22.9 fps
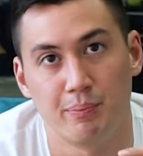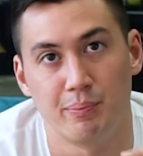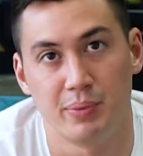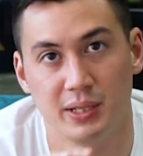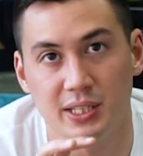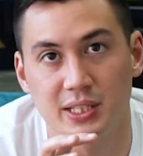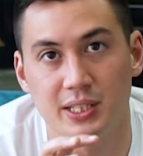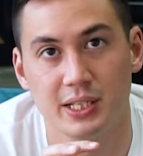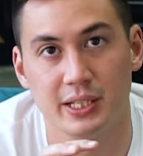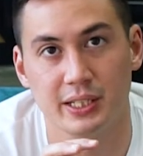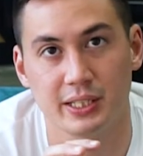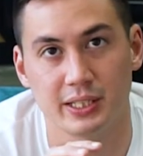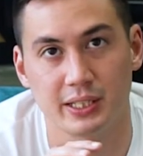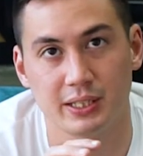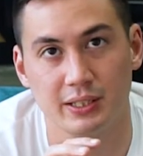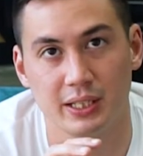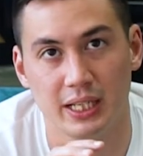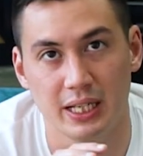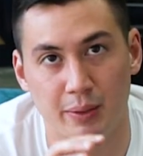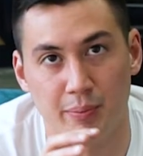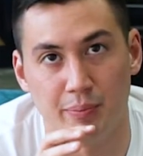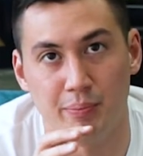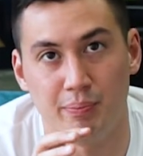business
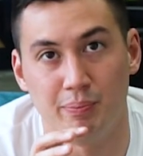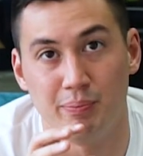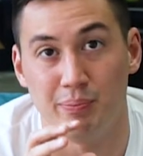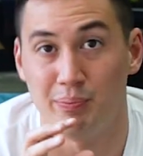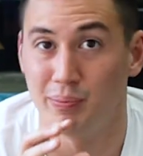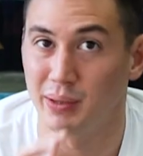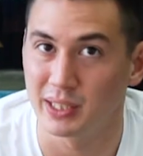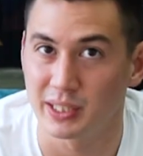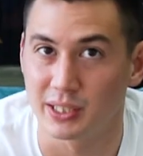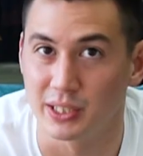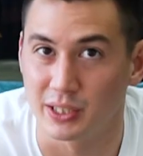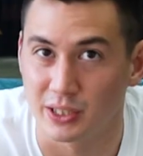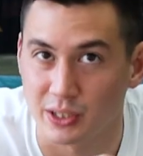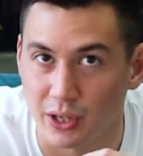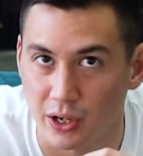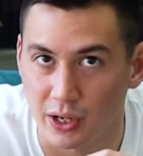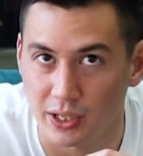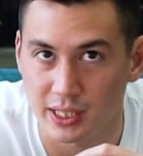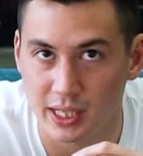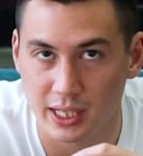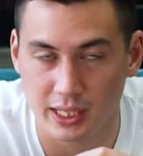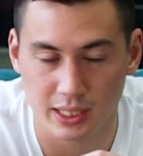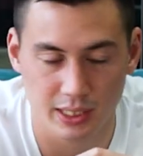in a business
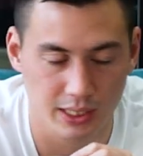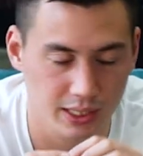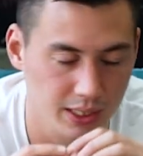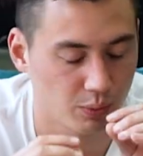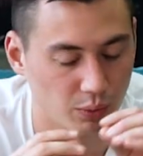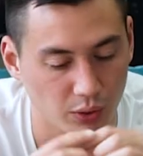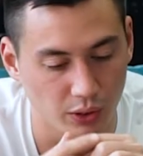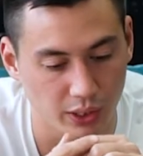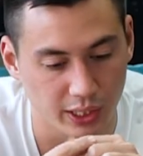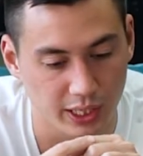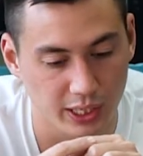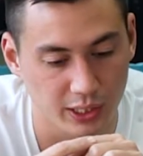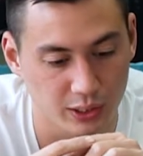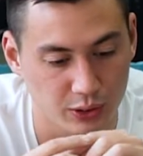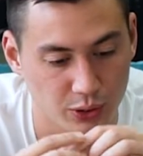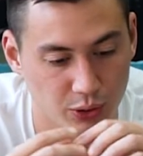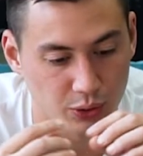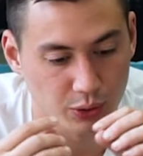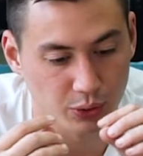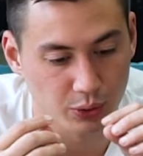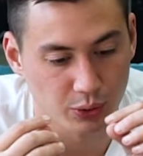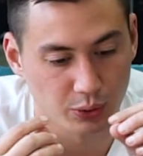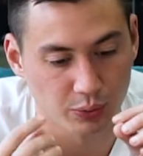context, we're looking
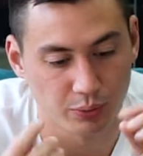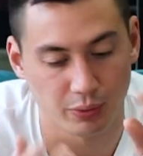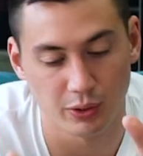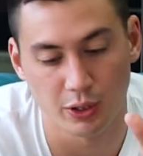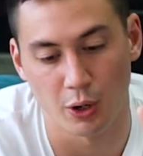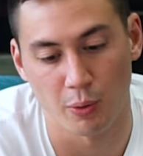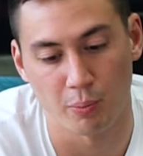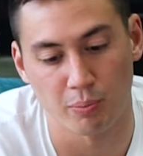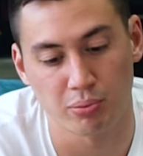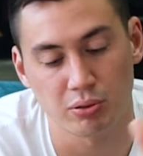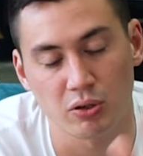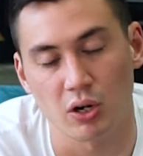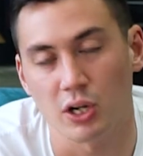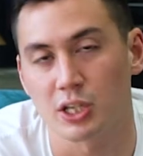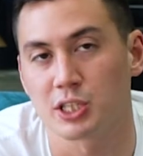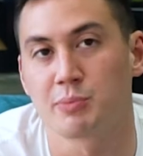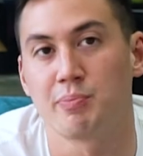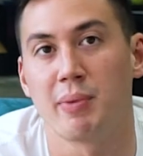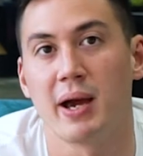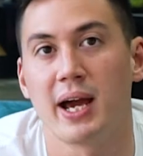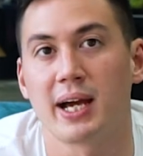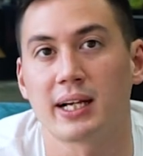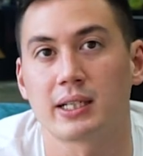to
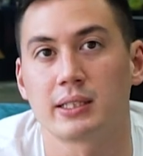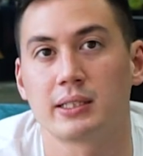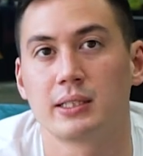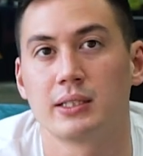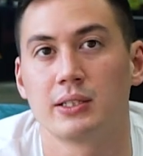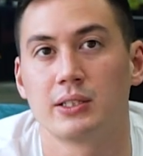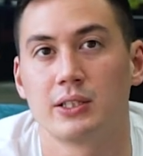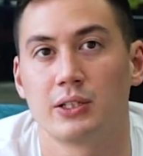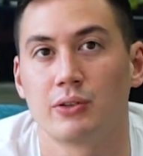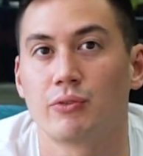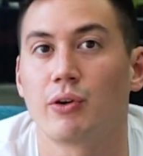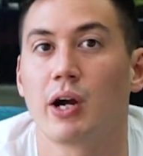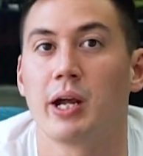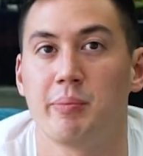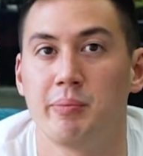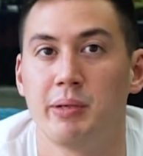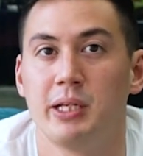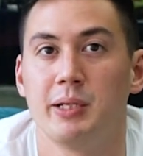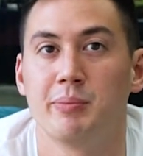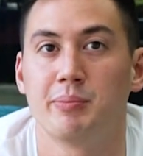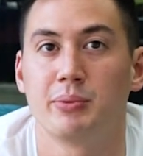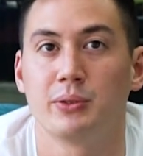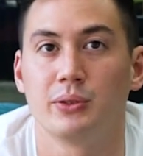prospect the right
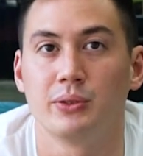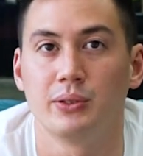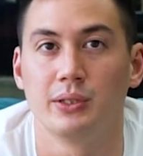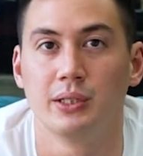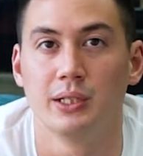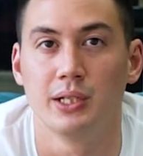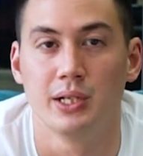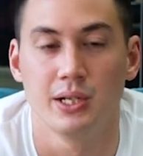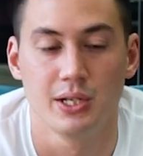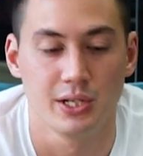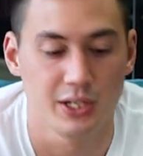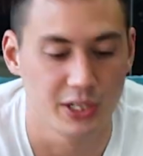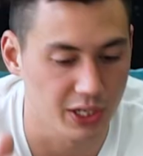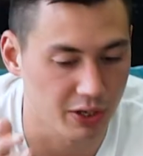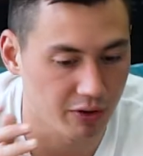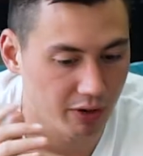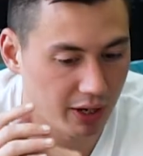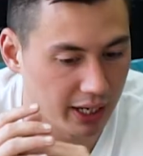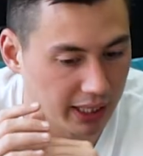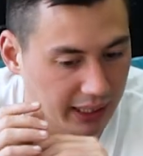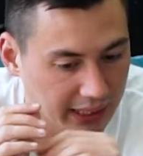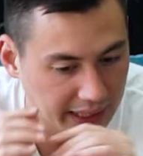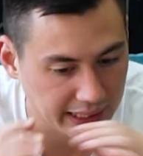people,
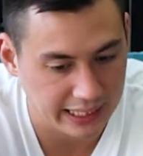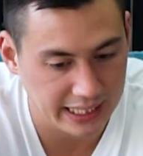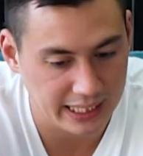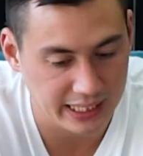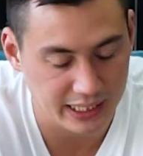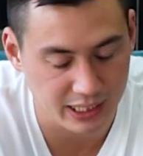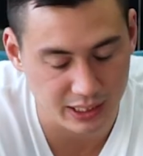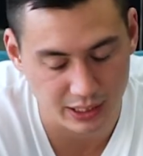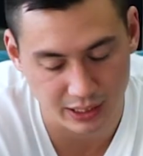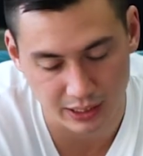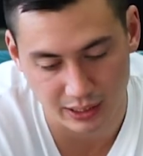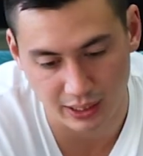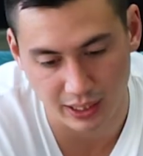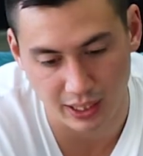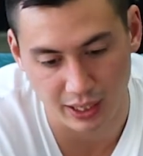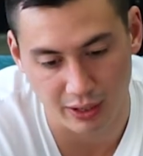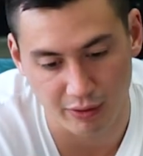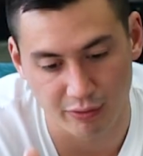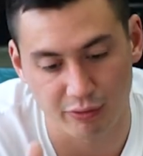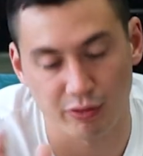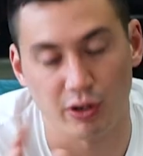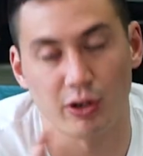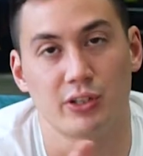generate leads
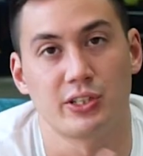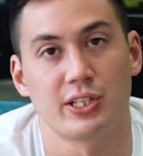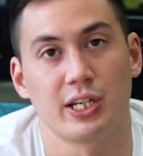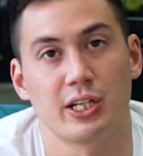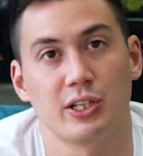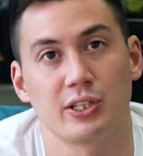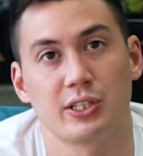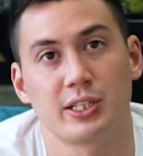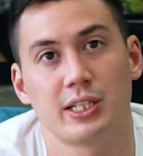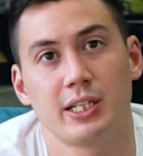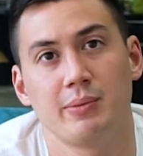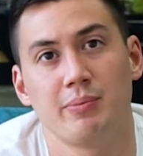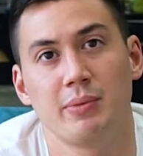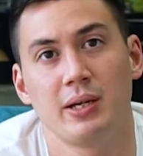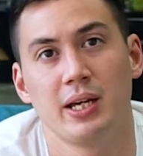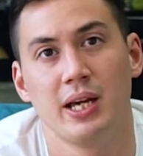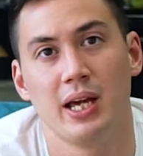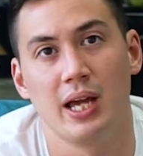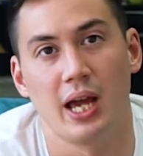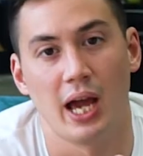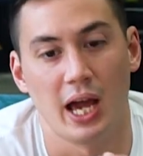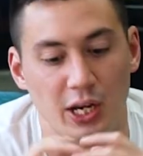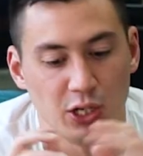for our sales team,
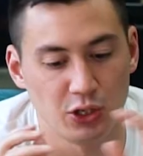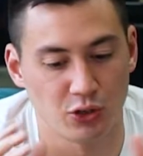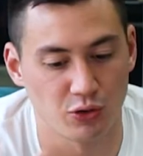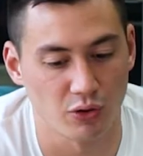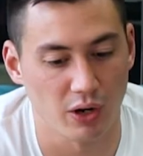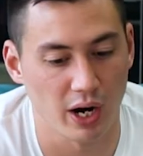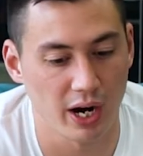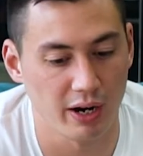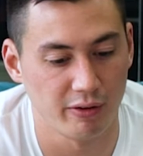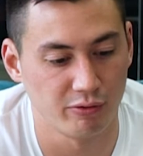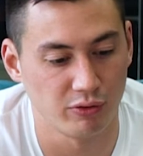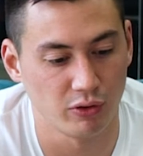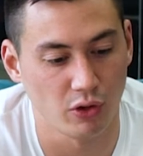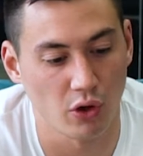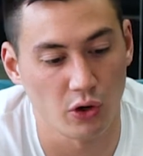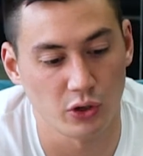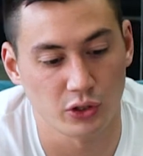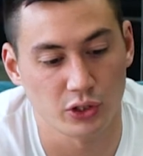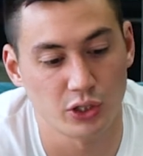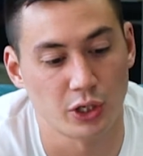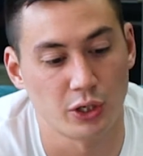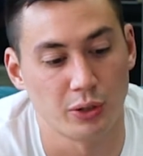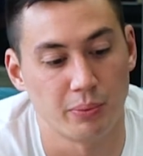and drive
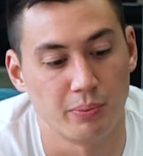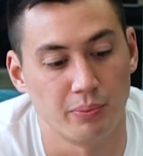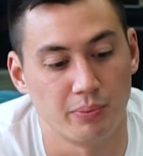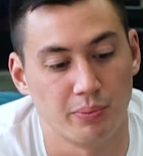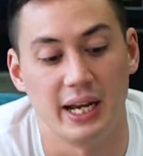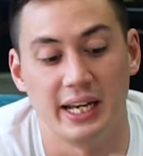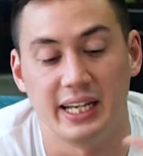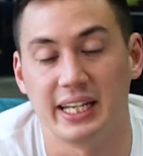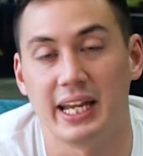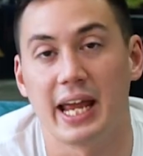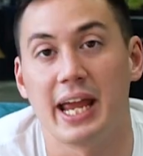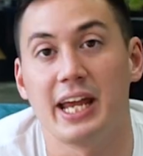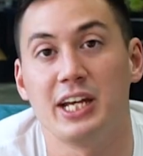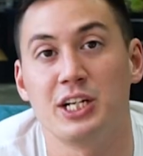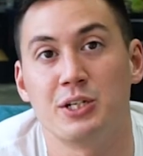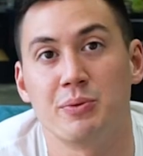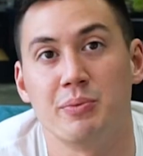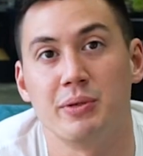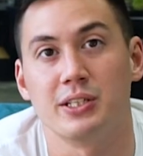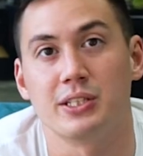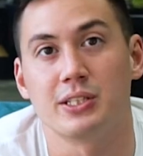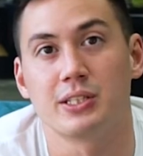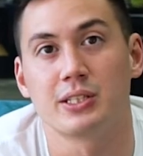long-term
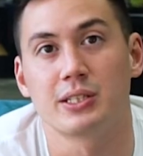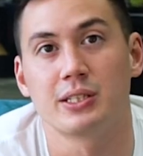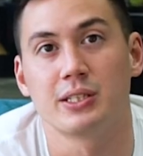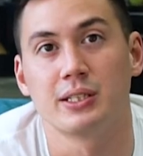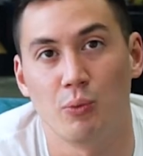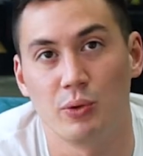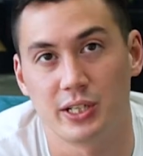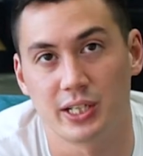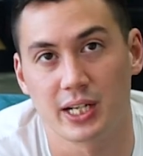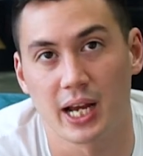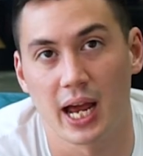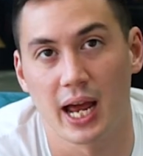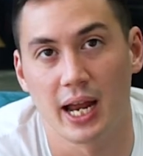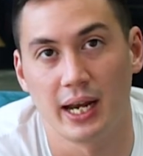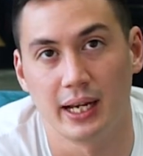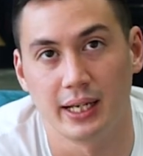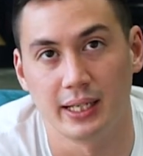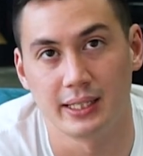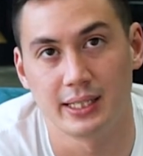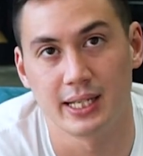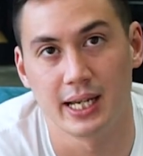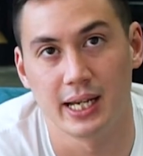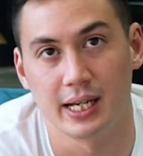engagements, which
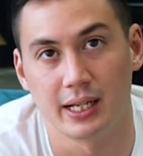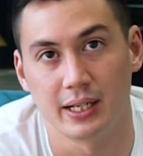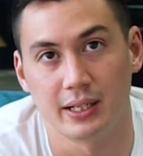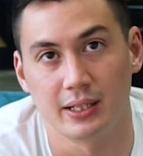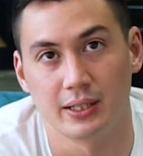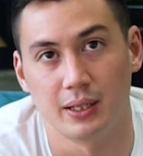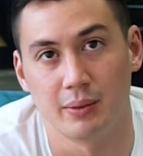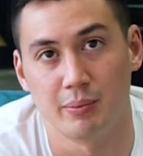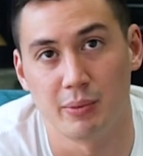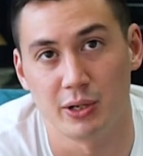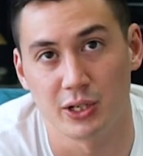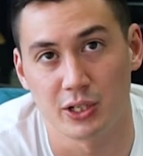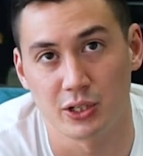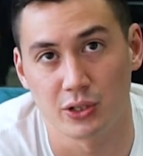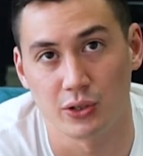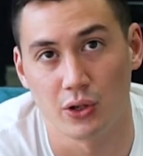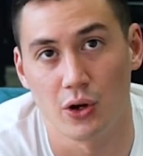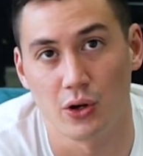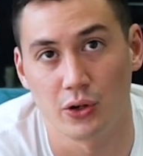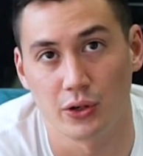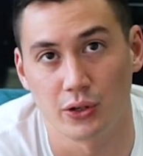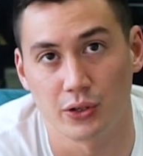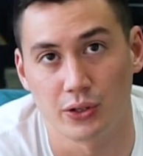can take a much
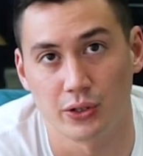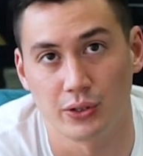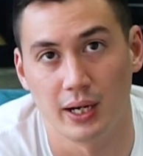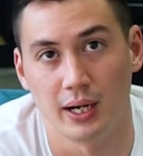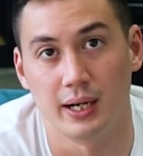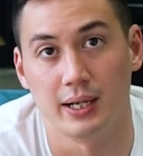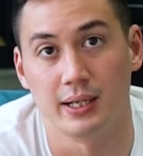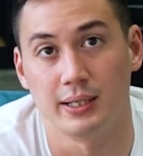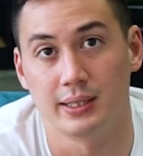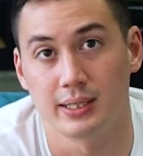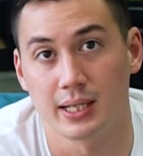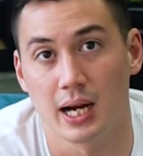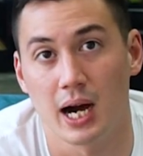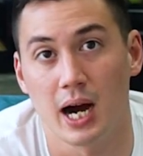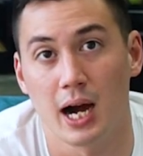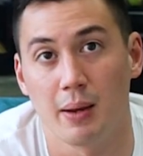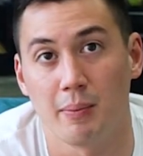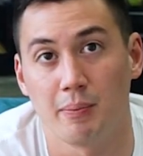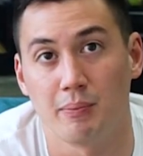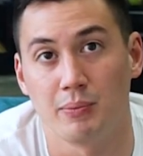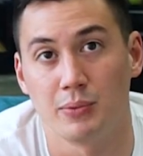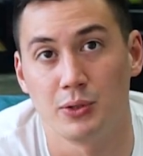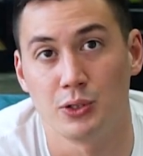longer
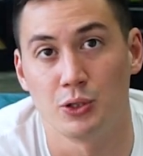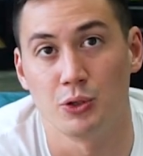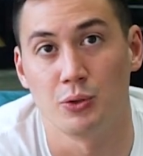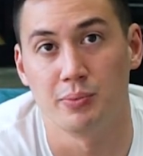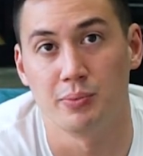time to